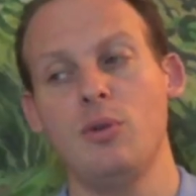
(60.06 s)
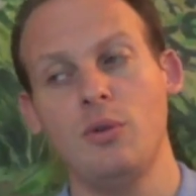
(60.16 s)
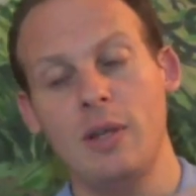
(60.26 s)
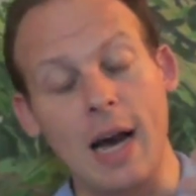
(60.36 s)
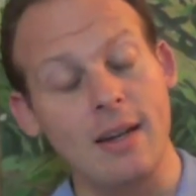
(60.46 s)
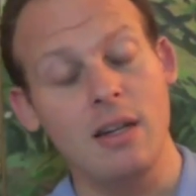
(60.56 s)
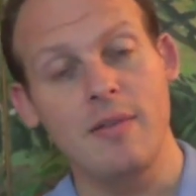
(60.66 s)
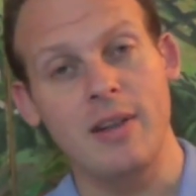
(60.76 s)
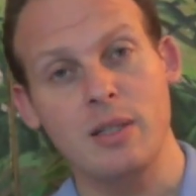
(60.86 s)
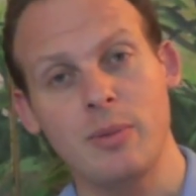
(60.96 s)
you got an
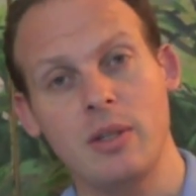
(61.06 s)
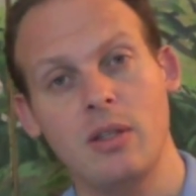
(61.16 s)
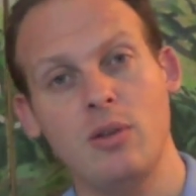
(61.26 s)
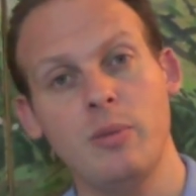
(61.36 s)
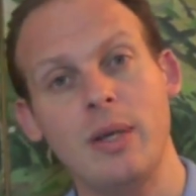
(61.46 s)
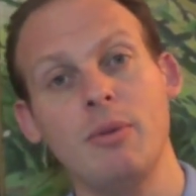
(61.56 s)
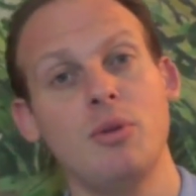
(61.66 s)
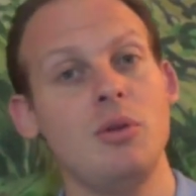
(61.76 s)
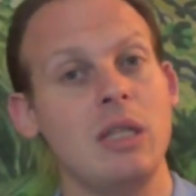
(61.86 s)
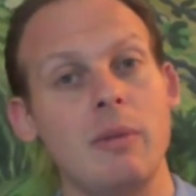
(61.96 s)
investment, you'll be able
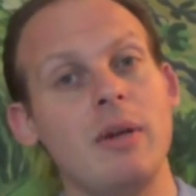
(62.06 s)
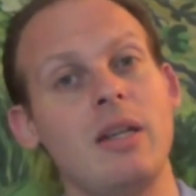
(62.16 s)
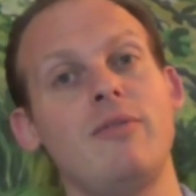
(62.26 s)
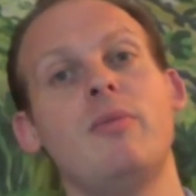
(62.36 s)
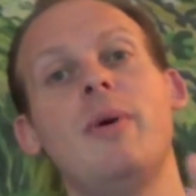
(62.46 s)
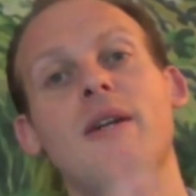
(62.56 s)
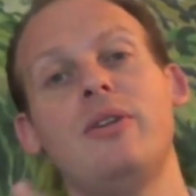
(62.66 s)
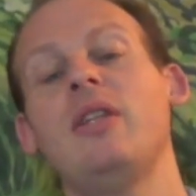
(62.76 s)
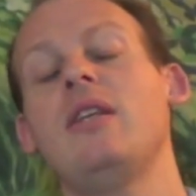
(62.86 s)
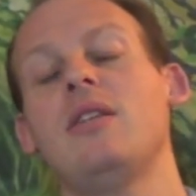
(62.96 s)
to use that money for
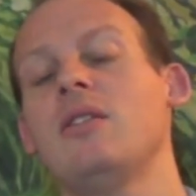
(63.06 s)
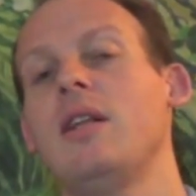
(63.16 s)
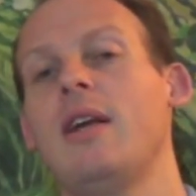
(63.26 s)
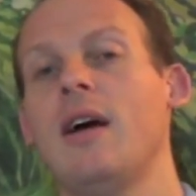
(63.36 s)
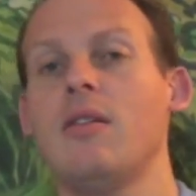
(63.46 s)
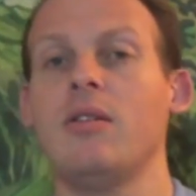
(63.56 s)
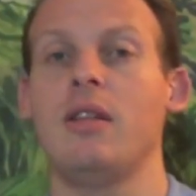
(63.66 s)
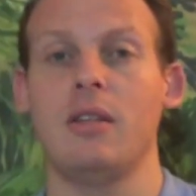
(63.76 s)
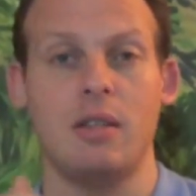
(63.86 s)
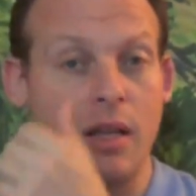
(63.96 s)
better things, like other
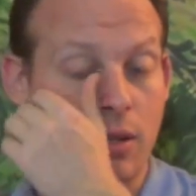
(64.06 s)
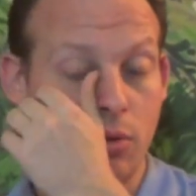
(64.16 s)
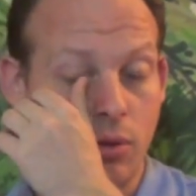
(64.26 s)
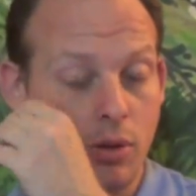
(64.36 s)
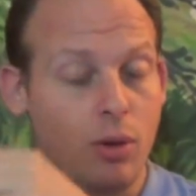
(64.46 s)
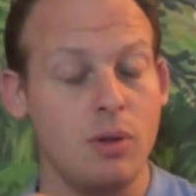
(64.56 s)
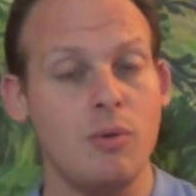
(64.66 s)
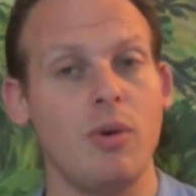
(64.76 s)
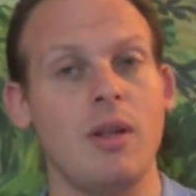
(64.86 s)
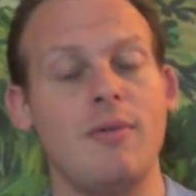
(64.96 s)
things. And so you
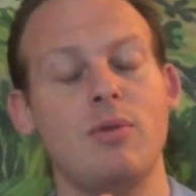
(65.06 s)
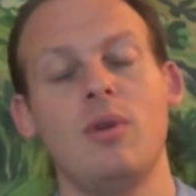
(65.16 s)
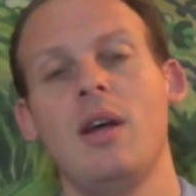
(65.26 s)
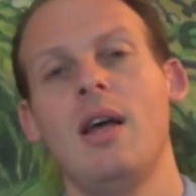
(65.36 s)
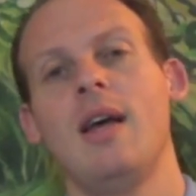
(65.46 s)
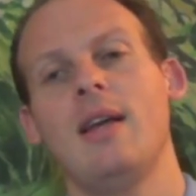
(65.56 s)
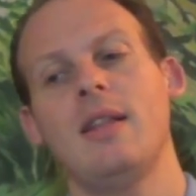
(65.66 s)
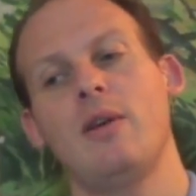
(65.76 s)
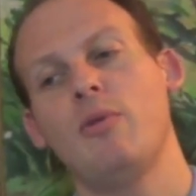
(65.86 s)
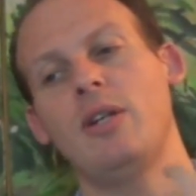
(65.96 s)
won't have to
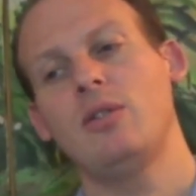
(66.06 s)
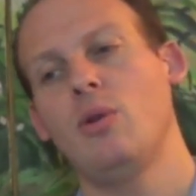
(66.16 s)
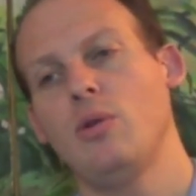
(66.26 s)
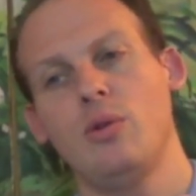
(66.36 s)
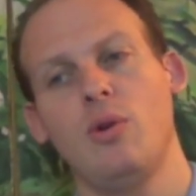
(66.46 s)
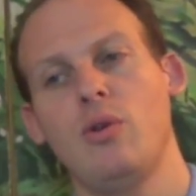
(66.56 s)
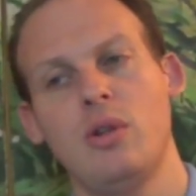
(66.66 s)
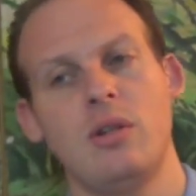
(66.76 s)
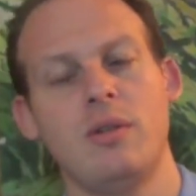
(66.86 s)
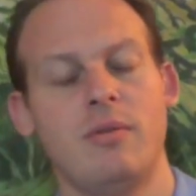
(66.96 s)
like waste all
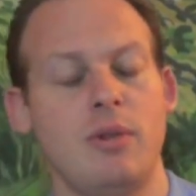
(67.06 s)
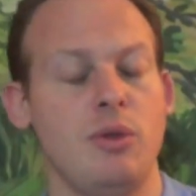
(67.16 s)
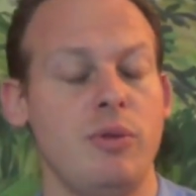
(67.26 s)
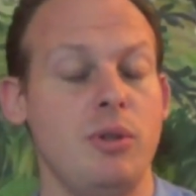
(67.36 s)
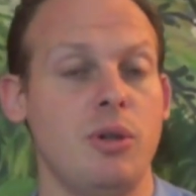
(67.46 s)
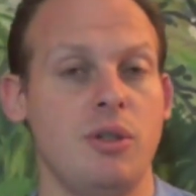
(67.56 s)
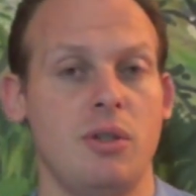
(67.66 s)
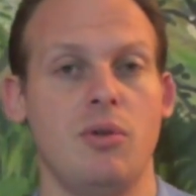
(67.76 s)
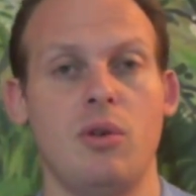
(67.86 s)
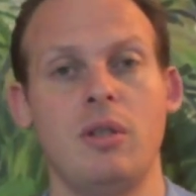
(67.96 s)
your
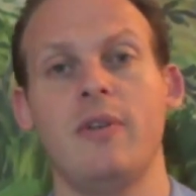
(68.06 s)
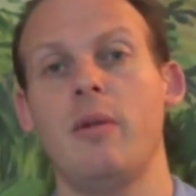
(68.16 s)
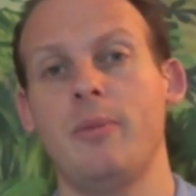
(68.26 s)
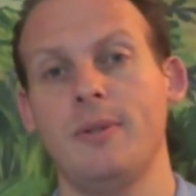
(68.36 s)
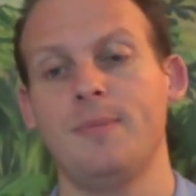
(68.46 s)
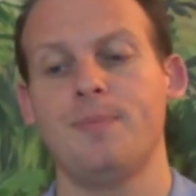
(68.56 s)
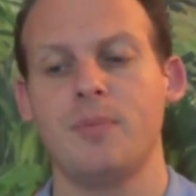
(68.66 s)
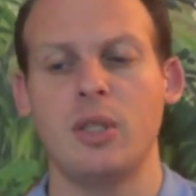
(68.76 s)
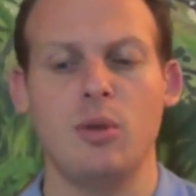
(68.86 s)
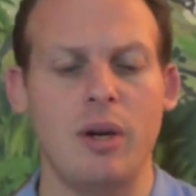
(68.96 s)
resources on development.
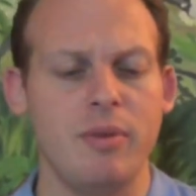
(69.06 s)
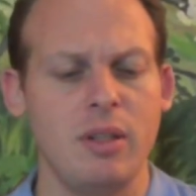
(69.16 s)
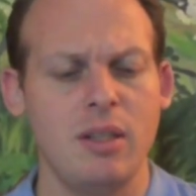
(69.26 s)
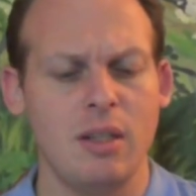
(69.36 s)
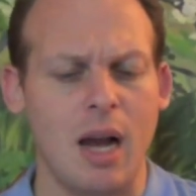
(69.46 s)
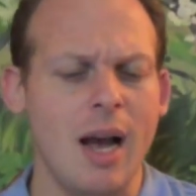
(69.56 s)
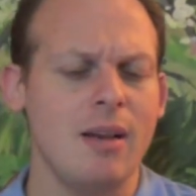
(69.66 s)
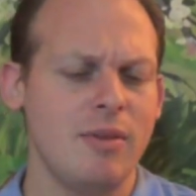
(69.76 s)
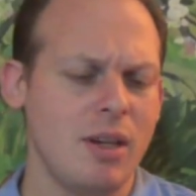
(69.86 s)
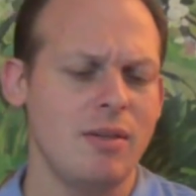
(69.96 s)
So
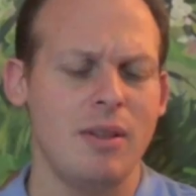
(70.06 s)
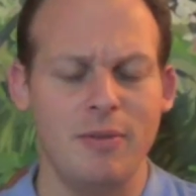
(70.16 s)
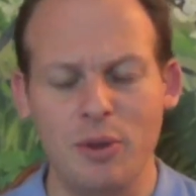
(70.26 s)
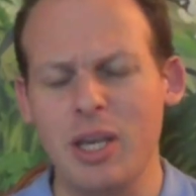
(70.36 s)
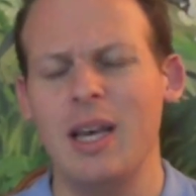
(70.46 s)
if